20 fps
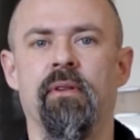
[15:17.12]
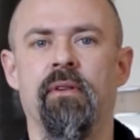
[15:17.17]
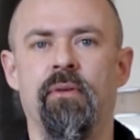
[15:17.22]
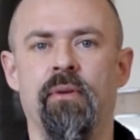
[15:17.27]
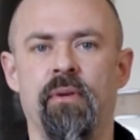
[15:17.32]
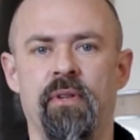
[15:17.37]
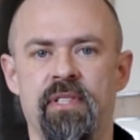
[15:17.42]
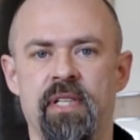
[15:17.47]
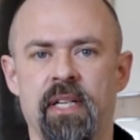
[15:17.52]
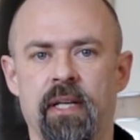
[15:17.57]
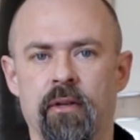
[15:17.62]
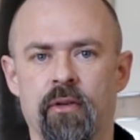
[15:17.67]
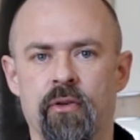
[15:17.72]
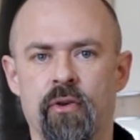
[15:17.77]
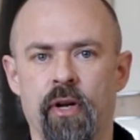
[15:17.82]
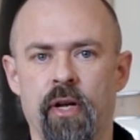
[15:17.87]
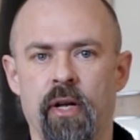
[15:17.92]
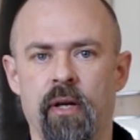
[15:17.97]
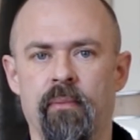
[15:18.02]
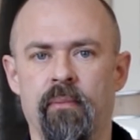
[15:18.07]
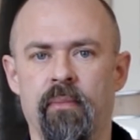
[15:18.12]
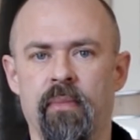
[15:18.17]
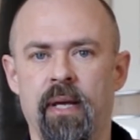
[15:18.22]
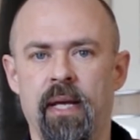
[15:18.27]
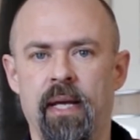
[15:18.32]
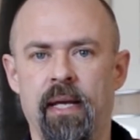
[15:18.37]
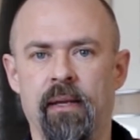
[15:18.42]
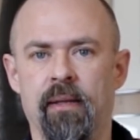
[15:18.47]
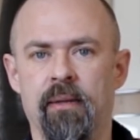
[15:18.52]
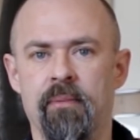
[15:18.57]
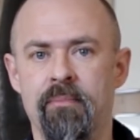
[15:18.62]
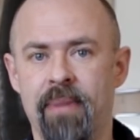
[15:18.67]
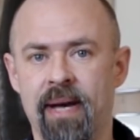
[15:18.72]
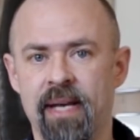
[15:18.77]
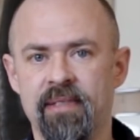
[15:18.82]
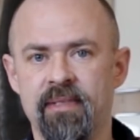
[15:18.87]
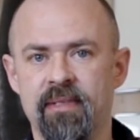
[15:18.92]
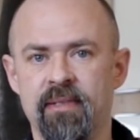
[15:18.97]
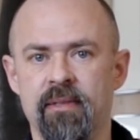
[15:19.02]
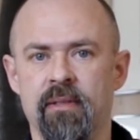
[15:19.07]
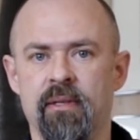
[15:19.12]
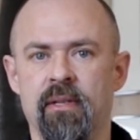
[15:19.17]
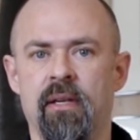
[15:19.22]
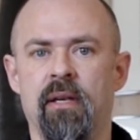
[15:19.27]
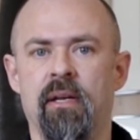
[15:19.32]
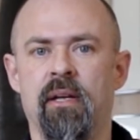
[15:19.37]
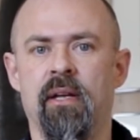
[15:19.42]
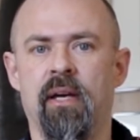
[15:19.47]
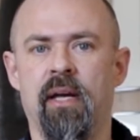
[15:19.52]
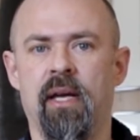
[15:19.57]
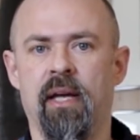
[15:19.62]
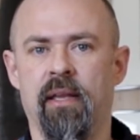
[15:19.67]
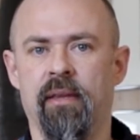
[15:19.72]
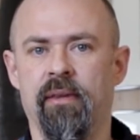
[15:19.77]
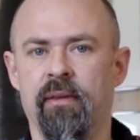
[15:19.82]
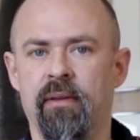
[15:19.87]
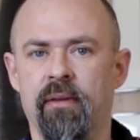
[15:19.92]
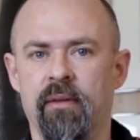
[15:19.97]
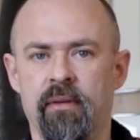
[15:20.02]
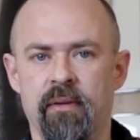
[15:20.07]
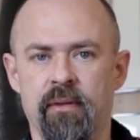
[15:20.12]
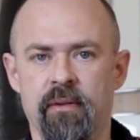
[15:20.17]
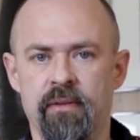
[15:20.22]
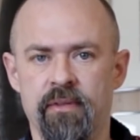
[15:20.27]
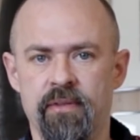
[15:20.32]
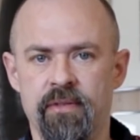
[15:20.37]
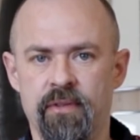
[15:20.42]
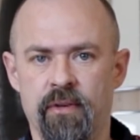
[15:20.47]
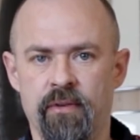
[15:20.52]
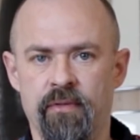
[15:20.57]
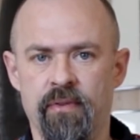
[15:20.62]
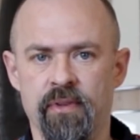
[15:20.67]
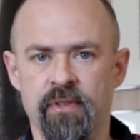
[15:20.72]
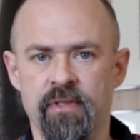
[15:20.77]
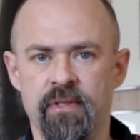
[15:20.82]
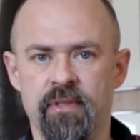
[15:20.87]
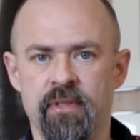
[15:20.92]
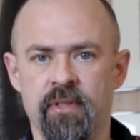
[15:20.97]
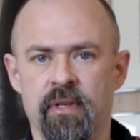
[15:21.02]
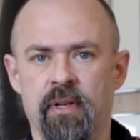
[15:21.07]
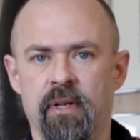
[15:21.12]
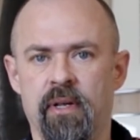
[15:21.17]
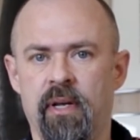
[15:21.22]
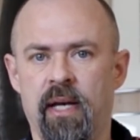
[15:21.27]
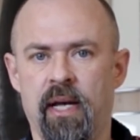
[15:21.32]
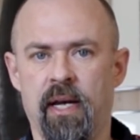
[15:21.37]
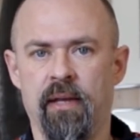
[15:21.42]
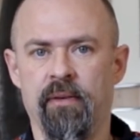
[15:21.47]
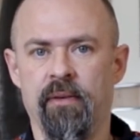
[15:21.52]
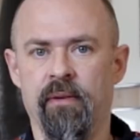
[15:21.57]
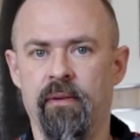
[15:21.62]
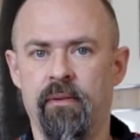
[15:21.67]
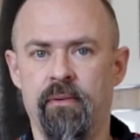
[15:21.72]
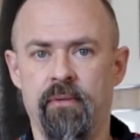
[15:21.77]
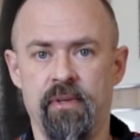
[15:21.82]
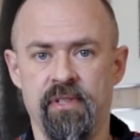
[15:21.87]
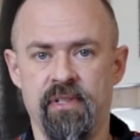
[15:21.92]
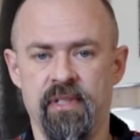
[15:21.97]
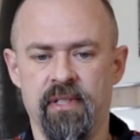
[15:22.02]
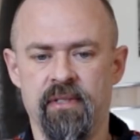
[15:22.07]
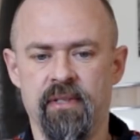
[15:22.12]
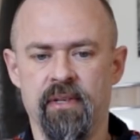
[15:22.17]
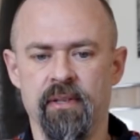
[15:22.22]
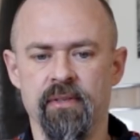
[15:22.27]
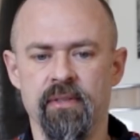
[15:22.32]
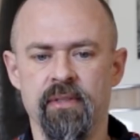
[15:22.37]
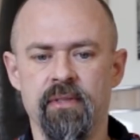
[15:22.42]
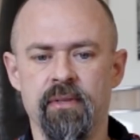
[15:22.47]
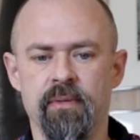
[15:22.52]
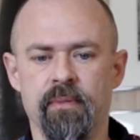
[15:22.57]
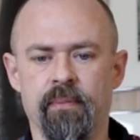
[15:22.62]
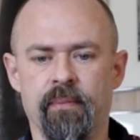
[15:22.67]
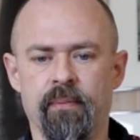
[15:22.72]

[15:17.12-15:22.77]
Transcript: to the single coil in mass and surface and resistance.